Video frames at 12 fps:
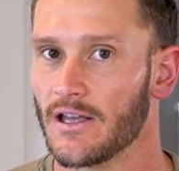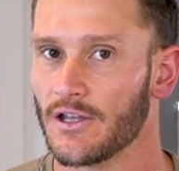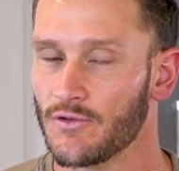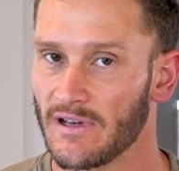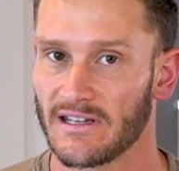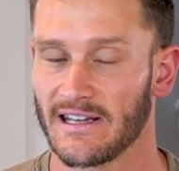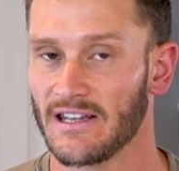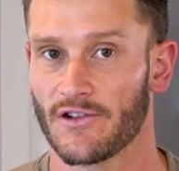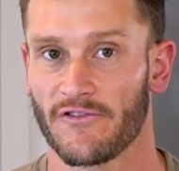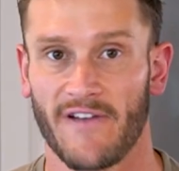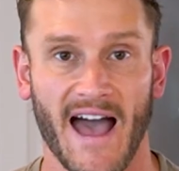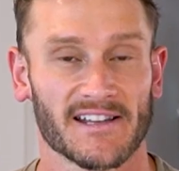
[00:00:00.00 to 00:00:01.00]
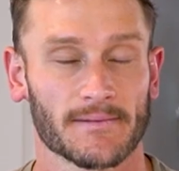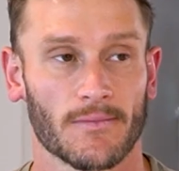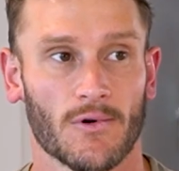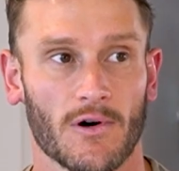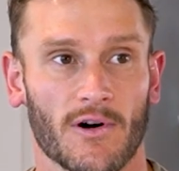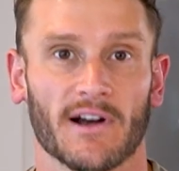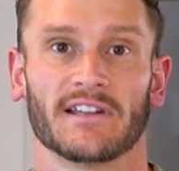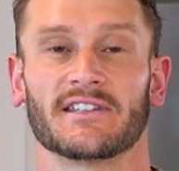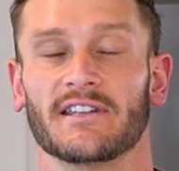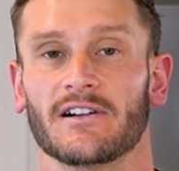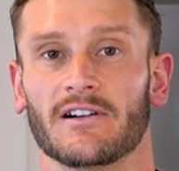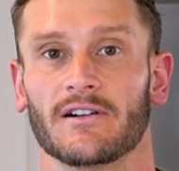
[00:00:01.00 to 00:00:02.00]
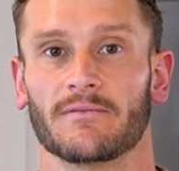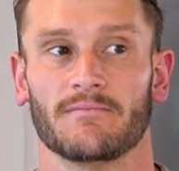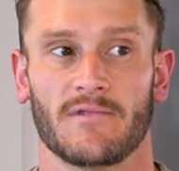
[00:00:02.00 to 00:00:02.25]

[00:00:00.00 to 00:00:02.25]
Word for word: you need to either fast more or consider